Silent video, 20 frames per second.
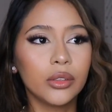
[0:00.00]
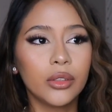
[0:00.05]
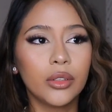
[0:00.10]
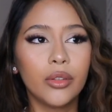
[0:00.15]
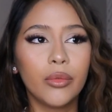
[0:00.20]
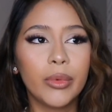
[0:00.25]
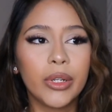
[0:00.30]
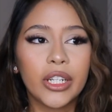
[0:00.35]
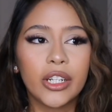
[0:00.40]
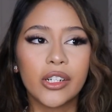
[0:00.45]

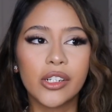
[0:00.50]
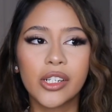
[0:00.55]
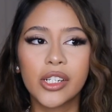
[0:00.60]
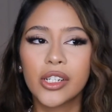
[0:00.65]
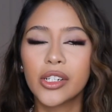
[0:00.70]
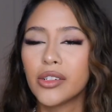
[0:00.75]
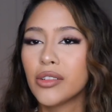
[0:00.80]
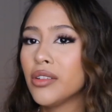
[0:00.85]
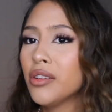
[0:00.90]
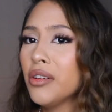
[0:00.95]
Oh my
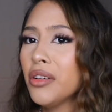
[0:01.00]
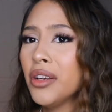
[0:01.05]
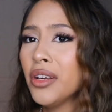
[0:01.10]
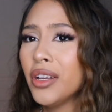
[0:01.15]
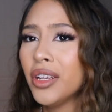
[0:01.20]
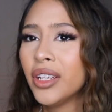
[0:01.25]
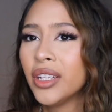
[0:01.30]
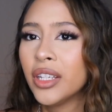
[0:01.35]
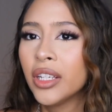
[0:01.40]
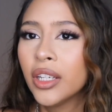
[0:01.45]
gosh.
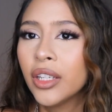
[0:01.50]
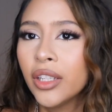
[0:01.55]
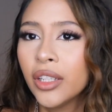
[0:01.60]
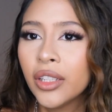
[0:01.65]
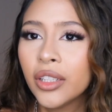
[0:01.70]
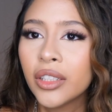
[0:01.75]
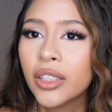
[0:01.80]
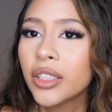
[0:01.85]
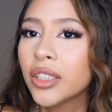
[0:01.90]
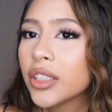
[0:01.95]

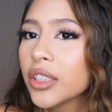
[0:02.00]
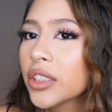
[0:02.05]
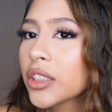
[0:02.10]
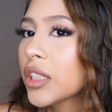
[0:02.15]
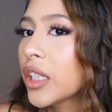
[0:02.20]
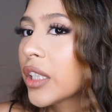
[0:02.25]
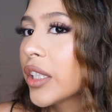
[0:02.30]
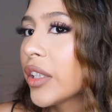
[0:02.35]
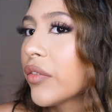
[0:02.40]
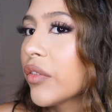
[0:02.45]

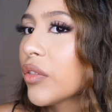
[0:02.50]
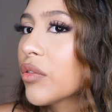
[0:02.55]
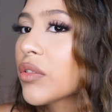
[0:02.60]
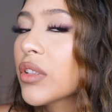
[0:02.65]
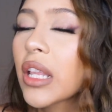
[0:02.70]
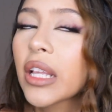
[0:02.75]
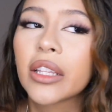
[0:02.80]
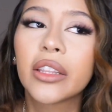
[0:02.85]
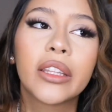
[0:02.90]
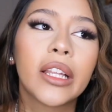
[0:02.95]
It
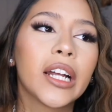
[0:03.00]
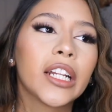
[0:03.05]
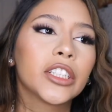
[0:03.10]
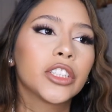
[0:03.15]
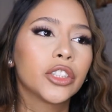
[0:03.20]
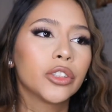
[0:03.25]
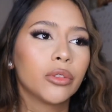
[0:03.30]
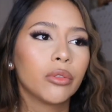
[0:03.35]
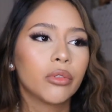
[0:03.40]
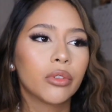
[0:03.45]
feels like
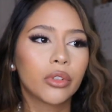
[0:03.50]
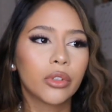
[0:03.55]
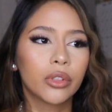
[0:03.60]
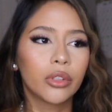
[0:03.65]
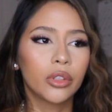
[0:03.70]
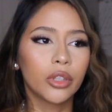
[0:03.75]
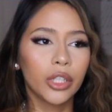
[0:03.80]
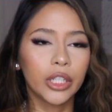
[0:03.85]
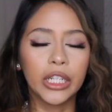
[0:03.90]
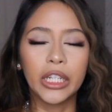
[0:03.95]
natural
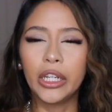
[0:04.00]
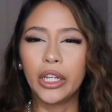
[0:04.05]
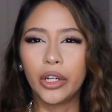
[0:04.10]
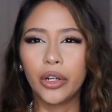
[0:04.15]
looking